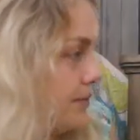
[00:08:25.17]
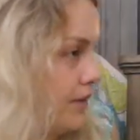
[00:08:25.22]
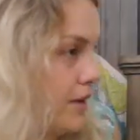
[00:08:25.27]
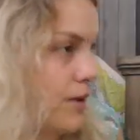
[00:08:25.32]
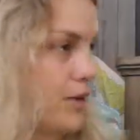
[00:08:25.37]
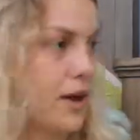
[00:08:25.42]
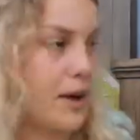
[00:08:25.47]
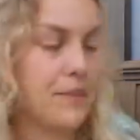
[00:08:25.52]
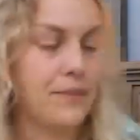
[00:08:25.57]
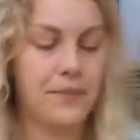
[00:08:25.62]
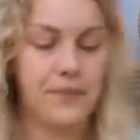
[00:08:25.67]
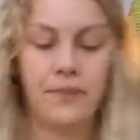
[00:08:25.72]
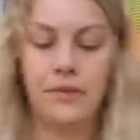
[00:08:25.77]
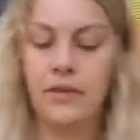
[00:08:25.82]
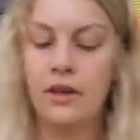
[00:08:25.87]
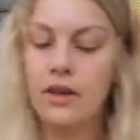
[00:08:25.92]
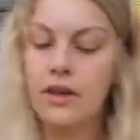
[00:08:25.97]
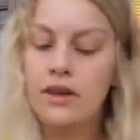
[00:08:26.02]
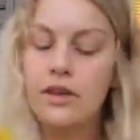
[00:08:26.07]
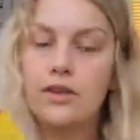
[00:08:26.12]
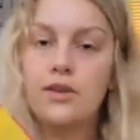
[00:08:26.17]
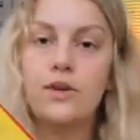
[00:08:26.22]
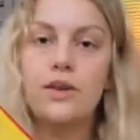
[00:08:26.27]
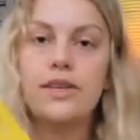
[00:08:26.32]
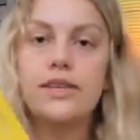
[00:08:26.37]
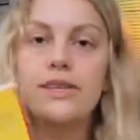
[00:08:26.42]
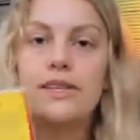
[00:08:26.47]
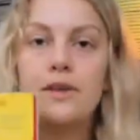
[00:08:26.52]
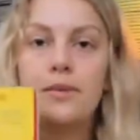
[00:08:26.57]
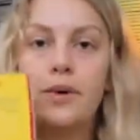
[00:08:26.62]
Okay, so
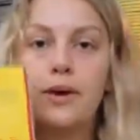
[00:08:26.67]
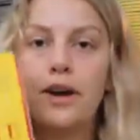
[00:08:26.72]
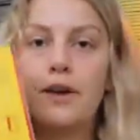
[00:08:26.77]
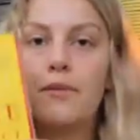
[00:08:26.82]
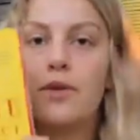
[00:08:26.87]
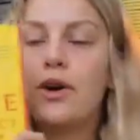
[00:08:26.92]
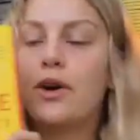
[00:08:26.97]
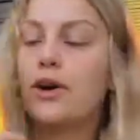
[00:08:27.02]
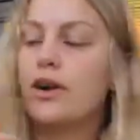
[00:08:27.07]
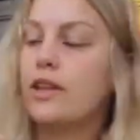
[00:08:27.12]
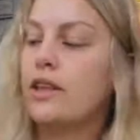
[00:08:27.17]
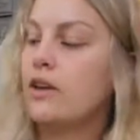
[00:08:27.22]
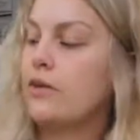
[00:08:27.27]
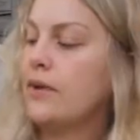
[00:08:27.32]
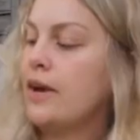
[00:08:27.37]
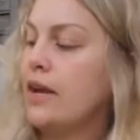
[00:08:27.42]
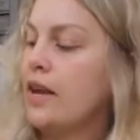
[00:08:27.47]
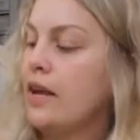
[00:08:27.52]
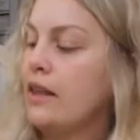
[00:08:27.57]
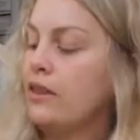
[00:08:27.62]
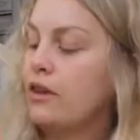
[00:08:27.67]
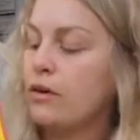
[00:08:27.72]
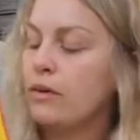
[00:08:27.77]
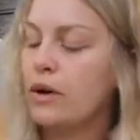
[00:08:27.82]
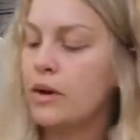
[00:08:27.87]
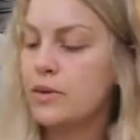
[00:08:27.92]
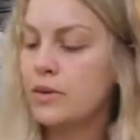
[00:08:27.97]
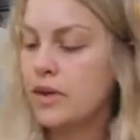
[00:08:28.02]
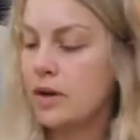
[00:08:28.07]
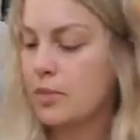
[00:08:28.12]
this is the book I'm currently reading, The
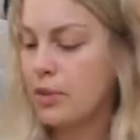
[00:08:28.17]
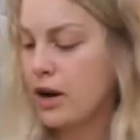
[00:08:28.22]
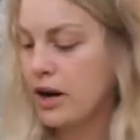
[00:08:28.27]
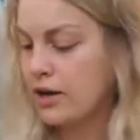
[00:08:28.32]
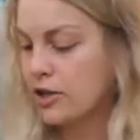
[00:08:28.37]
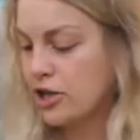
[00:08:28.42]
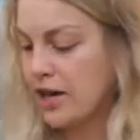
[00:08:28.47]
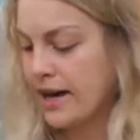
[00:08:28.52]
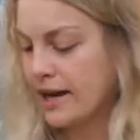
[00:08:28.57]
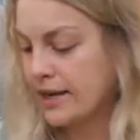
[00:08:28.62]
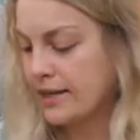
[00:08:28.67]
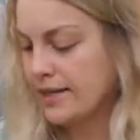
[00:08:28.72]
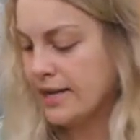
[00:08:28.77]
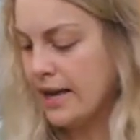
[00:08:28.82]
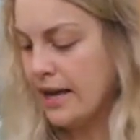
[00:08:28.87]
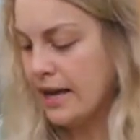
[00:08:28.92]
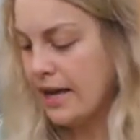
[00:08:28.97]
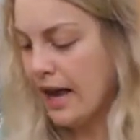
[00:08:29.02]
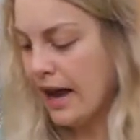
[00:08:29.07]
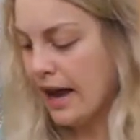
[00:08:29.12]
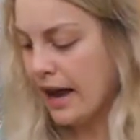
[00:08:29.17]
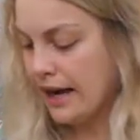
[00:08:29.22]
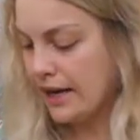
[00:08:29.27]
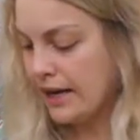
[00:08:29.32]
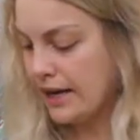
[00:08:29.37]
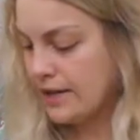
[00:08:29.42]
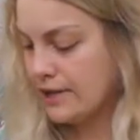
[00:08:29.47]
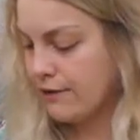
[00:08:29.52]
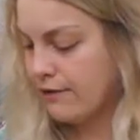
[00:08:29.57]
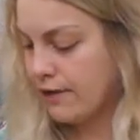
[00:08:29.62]
Rosie Project. I
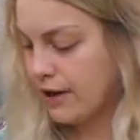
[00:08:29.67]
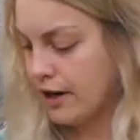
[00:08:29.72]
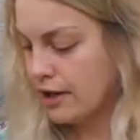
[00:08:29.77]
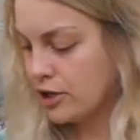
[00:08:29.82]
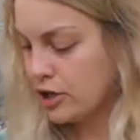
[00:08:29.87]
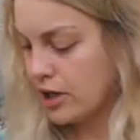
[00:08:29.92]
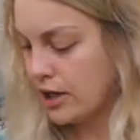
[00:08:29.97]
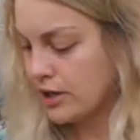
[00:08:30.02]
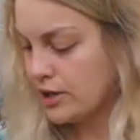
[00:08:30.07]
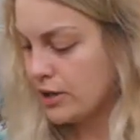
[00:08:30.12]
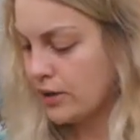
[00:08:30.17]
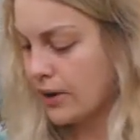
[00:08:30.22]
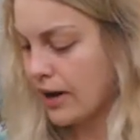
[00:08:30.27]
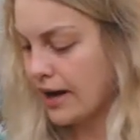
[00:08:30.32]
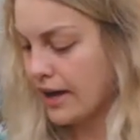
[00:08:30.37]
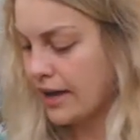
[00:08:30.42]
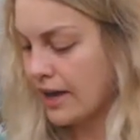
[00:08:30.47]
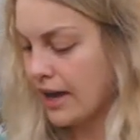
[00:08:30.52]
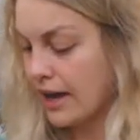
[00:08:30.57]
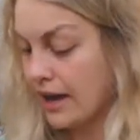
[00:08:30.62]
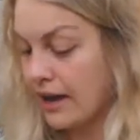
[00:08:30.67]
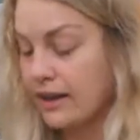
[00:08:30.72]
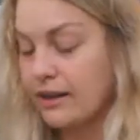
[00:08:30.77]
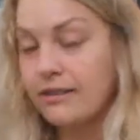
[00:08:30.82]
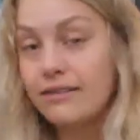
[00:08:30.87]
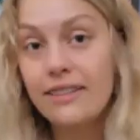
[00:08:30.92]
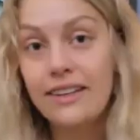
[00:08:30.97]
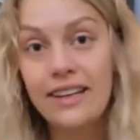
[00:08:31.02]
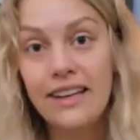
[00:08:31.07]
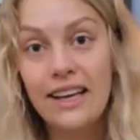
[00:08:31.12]
need to finish it so I
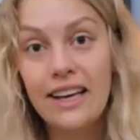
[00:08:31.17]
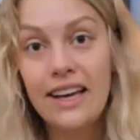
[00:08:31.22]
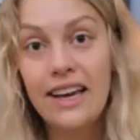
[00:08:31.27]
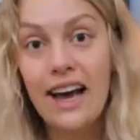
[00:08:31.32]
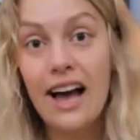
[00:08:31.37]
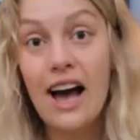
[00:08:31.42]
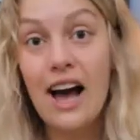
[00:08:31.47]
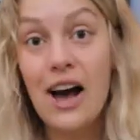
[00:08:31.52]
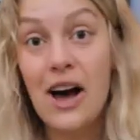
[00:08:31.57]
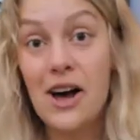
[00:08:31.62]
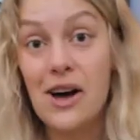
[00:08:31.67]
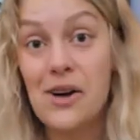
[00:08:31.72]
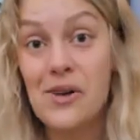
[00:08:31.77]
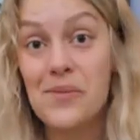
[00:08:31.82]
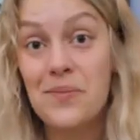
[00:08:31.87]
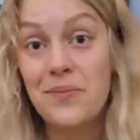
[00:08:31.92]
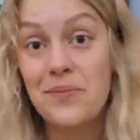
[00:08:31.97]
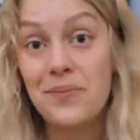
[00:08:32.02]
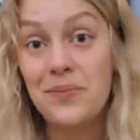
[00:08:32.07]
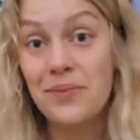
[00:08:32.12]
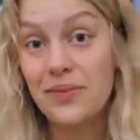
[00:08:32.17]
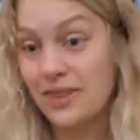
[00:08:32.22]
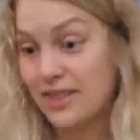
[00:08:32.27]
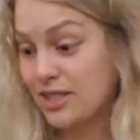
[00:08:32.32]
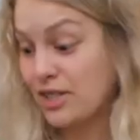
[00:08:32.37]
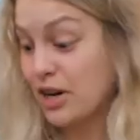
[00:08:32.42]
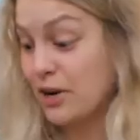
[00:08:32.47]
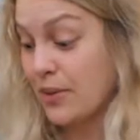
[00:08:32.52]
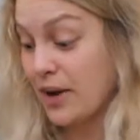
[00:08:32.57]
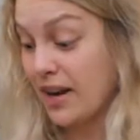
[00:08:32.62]
can um,
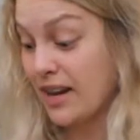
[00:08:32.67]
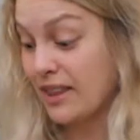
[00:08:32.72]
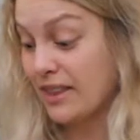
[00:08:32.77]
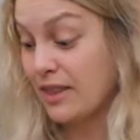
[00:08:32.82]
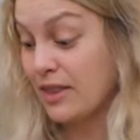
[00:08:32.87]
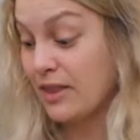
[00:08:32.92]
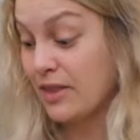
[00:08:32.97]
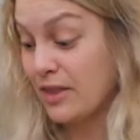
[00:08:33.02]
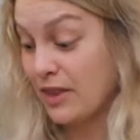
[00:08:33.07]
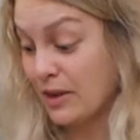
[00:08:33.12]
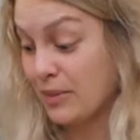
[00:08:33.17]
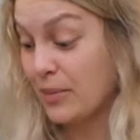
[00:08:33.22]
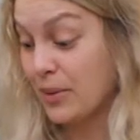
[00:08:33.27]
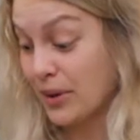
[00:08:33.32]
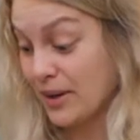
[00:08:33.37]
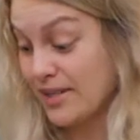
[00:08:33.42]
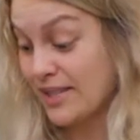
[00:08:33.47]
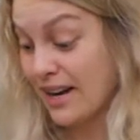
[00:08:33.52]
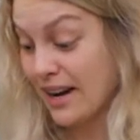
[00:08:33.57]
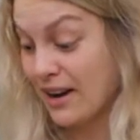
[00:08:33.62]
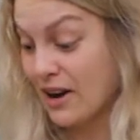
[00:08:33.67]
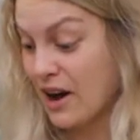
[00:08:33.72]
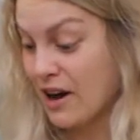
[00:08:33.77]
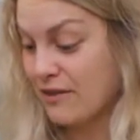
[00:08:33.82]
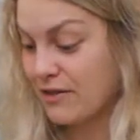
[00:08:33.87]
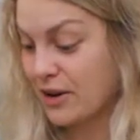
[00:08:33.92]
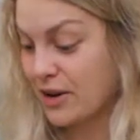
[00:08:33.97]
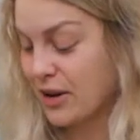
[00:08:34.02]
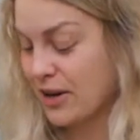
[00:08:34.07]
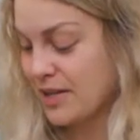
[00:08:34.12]
start reading the books that I
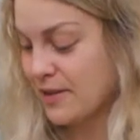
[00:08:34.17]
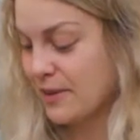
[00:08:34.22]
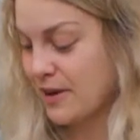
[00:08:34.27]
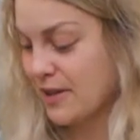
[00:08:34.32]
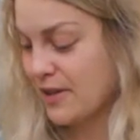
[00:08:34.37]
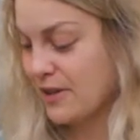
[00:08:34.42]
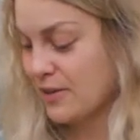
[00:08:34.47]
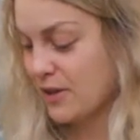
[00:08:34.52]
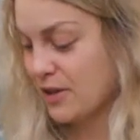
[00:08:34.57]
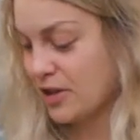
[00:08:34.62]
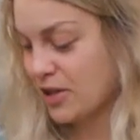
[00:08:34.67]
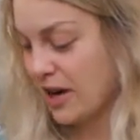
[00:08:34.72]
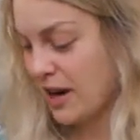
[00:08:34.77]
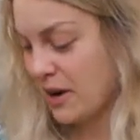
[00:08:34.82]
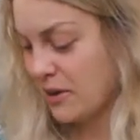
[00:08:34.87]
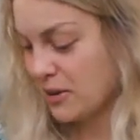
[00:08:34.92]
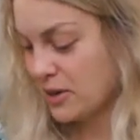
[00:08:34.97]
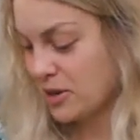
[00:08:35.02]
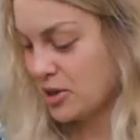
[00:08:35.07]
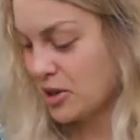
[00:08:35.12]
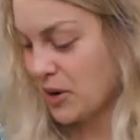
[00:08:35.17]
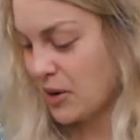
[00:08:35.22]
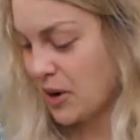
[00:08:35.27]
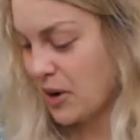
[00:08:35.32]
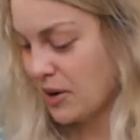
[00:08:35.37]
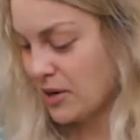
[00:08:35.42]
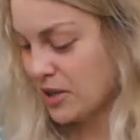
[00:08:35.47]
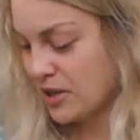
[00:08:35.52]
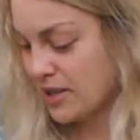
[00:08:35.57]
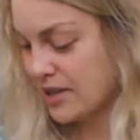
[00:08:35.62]
got for Christmas, which I will show you
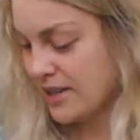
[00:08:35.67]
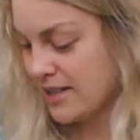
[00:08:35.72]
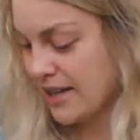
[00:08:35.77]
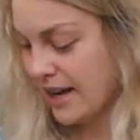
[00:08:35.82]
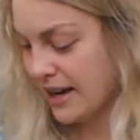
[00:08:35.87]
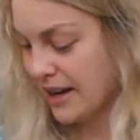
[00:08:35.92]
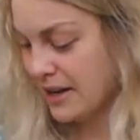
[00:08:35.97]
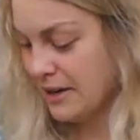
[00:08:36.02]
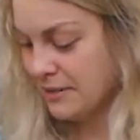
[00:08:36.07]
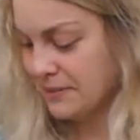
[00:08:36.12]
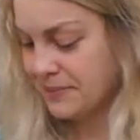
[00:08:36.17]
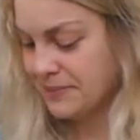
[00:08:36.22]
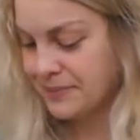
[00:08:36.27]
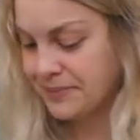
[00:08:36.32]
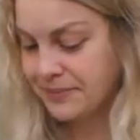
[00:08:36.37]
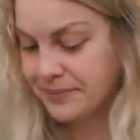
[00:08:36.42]
in just a second.